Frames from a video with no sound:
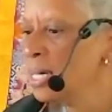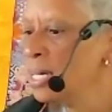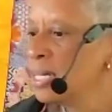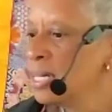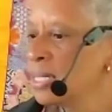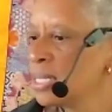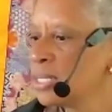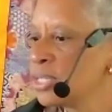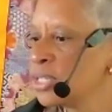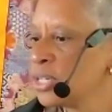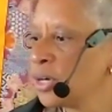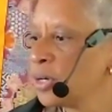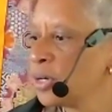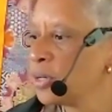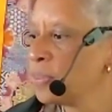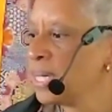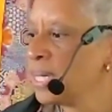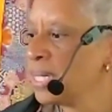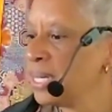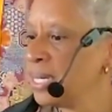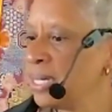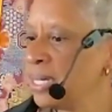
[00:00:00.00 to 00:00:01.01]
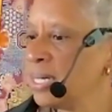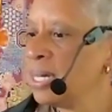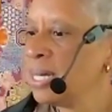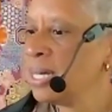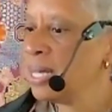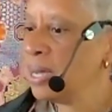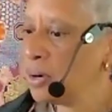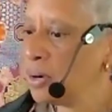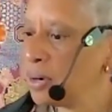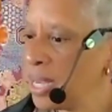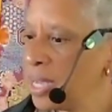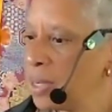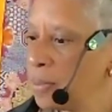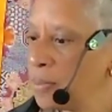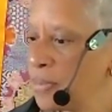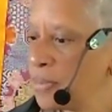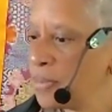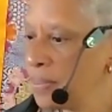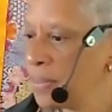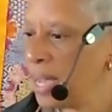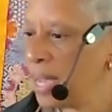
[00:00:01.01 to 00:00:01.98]
determine or help
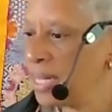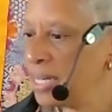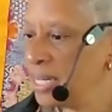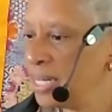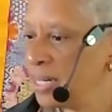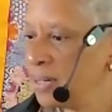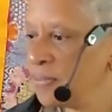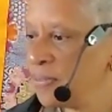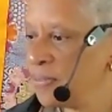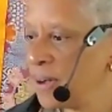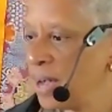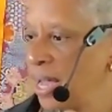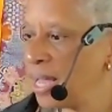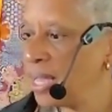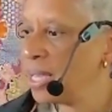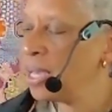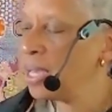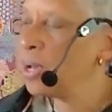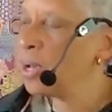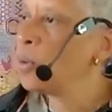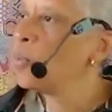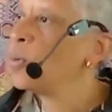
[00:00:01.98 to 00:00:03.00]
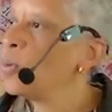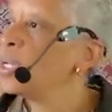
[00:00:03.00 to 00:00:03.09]
them identify what